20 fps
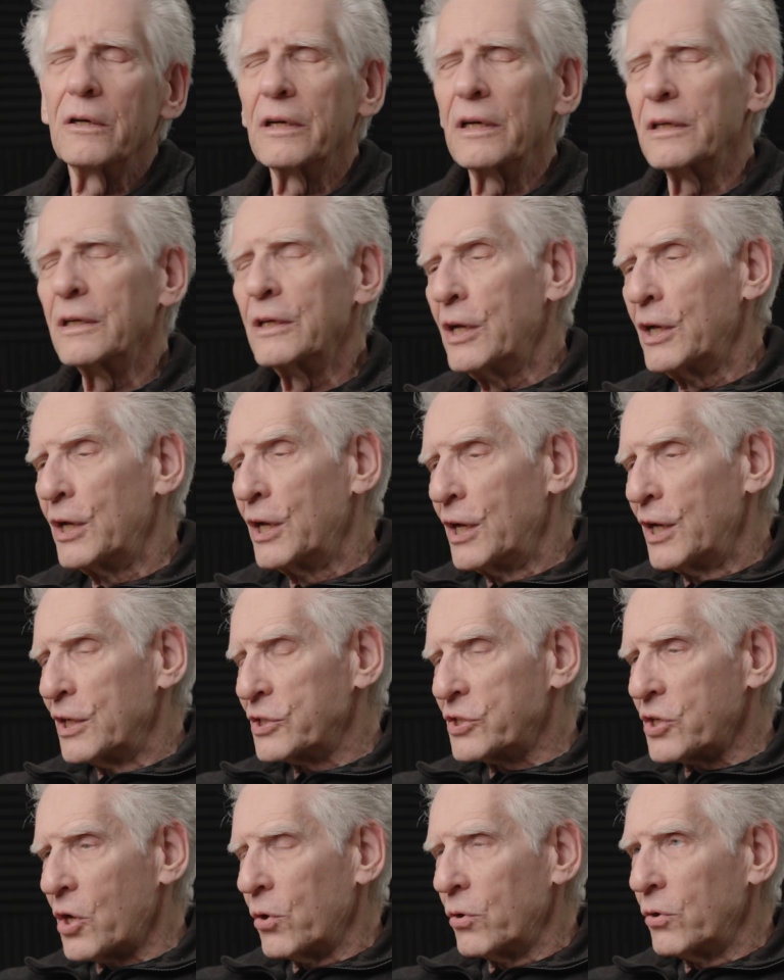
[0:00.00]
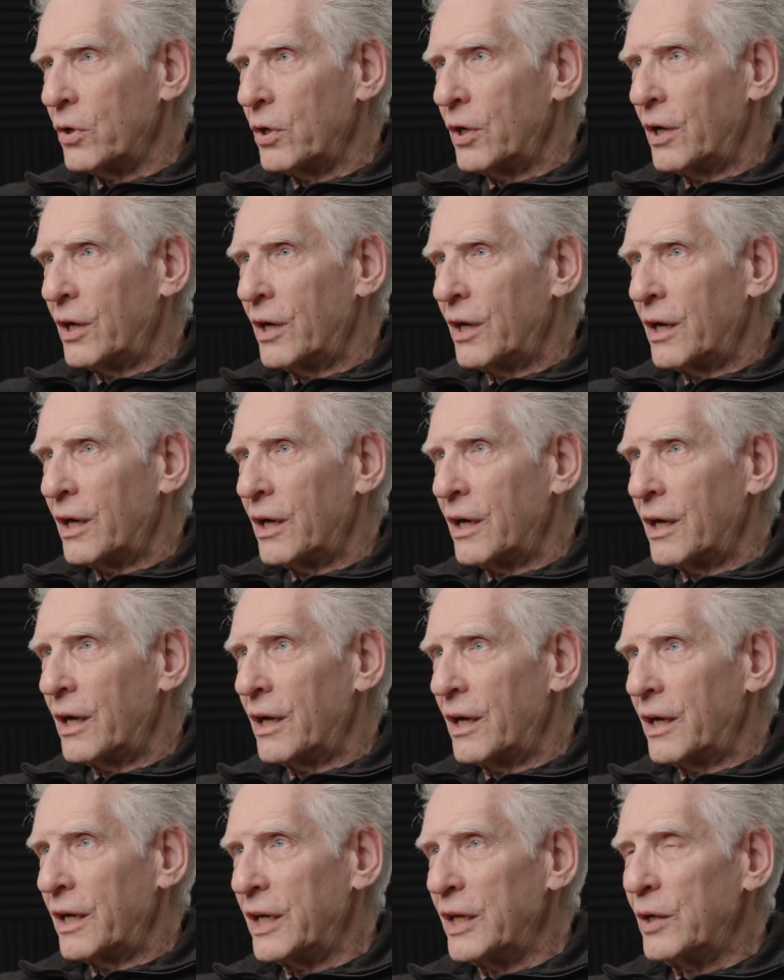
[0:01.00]
Okay, so
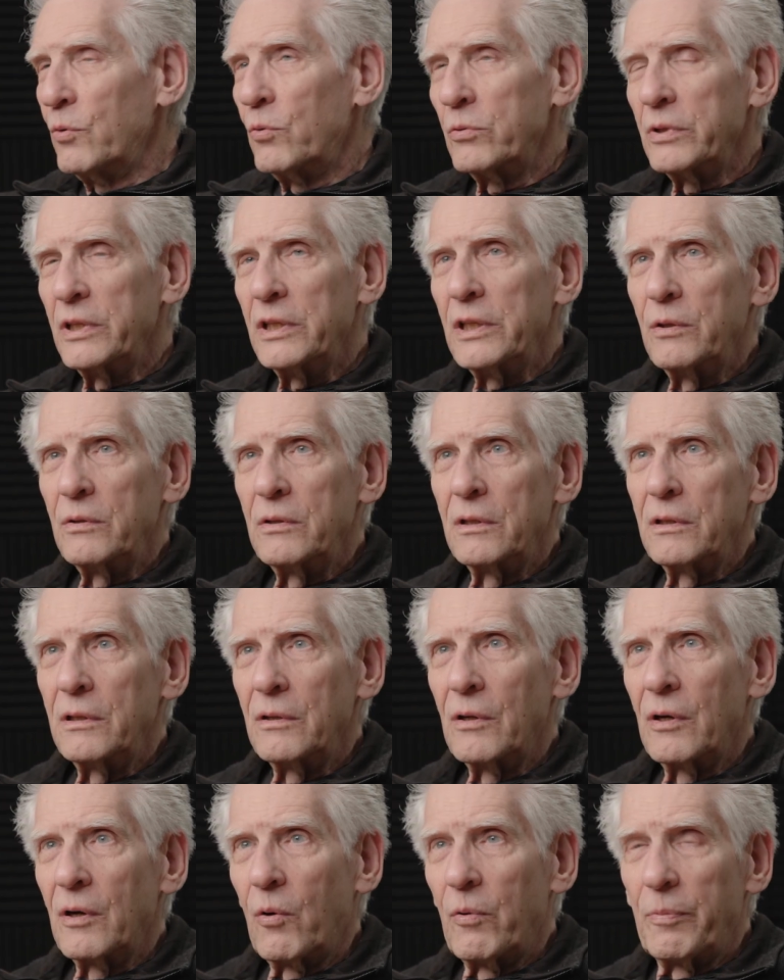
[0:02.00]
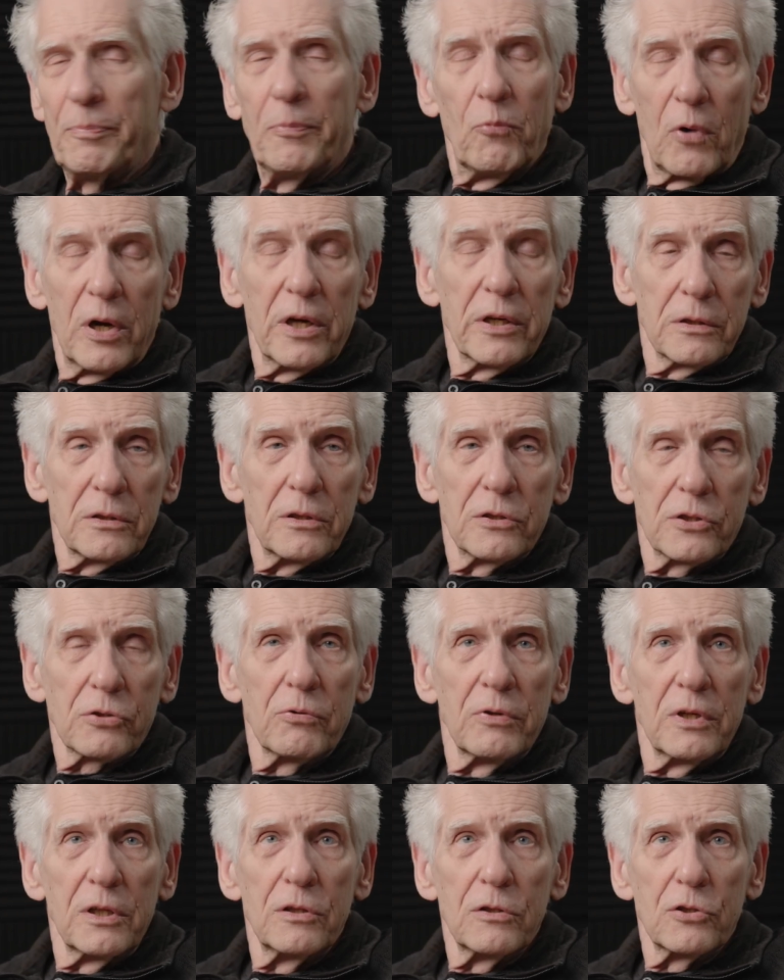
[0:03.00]
he really wanted to
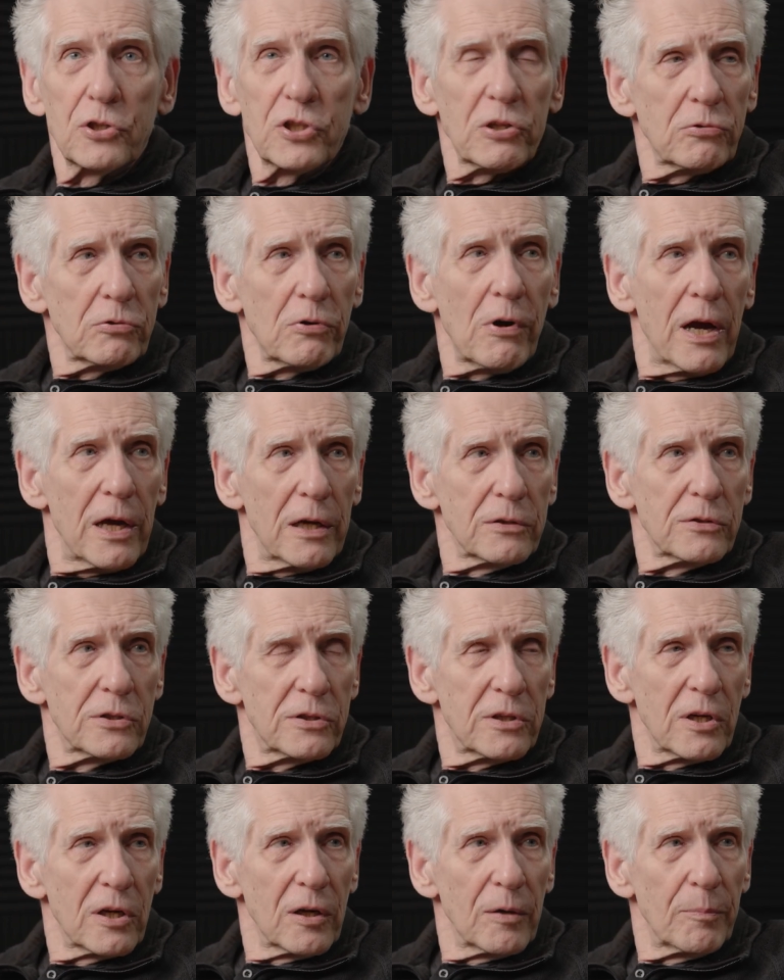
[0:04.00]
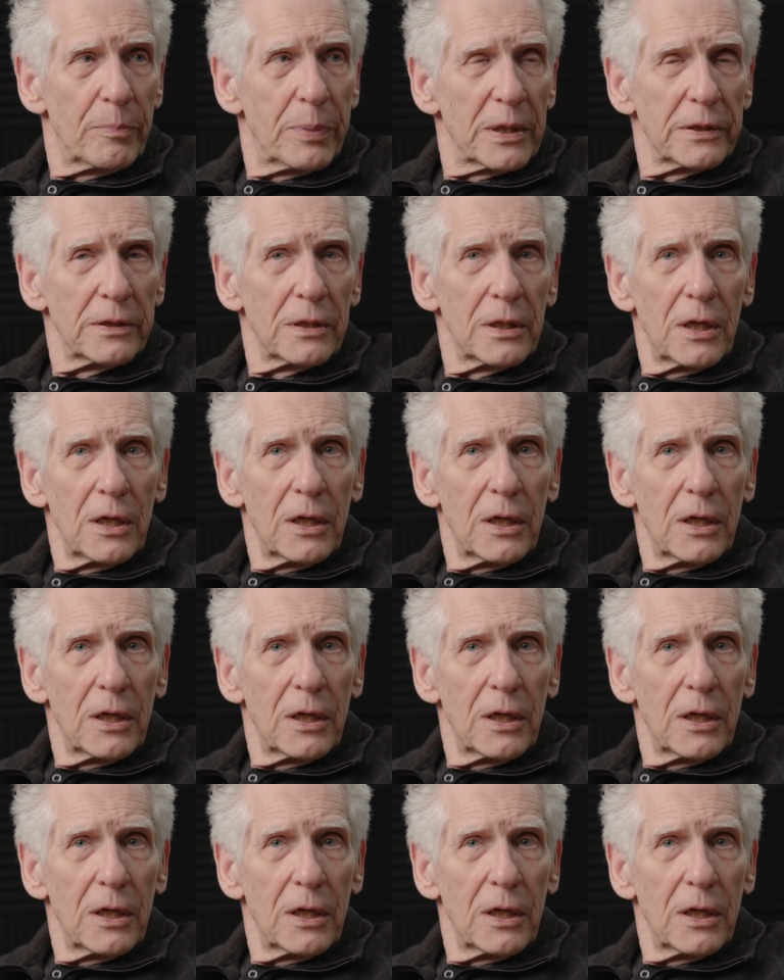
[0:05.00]
screen the shrouds there, but